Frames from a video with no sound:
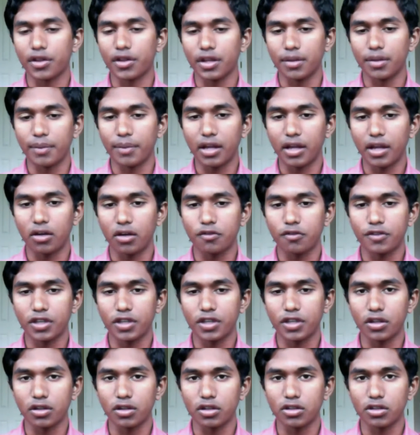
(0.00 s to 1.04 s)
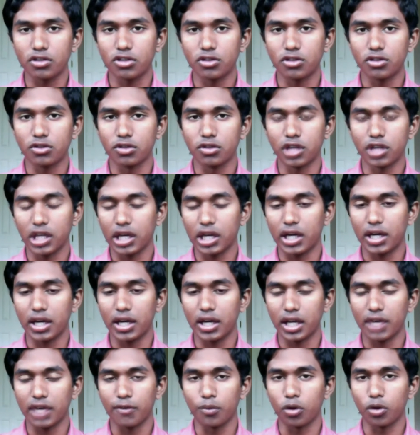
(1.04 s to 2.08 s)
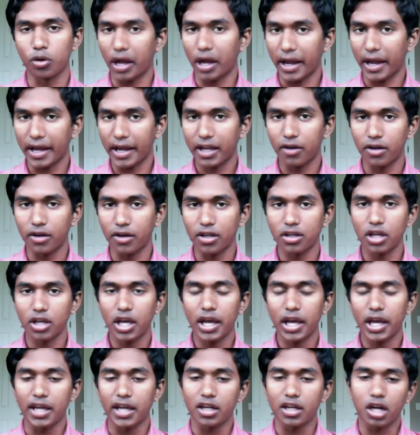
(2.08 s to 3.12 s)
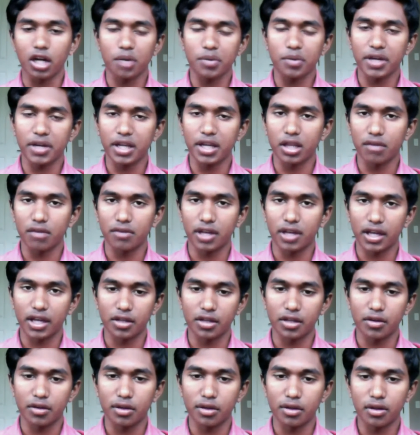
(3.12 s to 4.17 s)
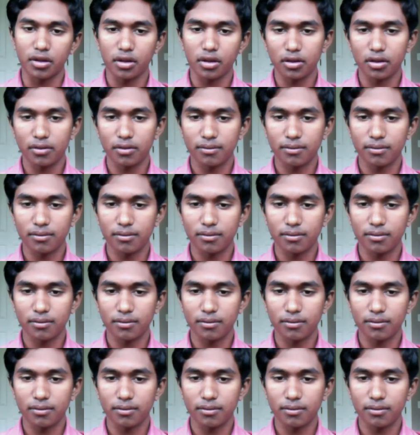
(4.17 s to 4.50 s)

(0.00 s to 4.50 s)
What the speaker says: medical field to give a more accurate and comprehensive diagnosis.